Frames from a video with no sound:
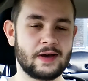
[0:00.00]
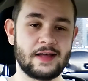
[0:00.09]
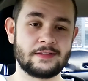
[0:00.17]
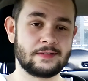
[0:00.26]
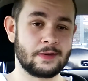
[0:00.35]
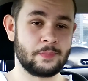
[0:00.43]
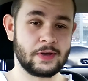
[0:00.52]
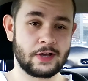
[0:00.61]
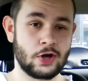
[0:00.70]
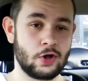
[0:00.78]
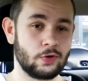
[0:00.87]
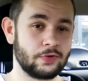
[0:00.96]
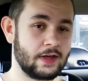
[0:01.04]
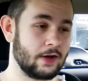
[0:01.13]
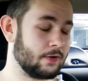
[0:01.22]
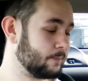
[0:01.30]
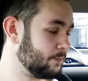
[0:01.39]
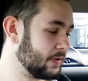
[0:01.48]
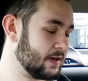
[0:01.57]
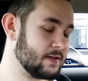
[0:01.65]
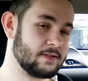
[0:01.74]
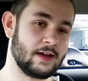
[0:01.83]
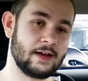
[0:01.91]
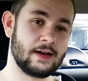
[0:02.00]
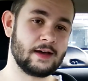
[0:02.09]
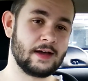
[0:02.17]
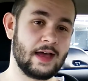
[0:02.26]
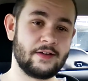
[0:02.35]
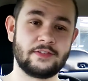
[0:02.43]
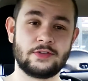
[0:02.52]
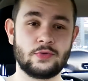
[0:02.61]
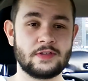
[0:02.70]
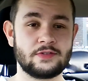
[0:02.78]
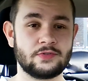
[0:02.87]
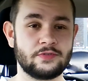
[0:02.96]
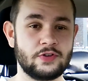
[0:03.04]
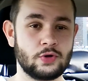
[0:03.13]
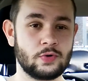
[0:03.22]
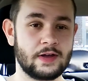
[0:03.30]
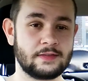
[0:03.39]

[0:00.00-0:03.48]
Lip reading: Mine's a bit cold now because I have to do this review.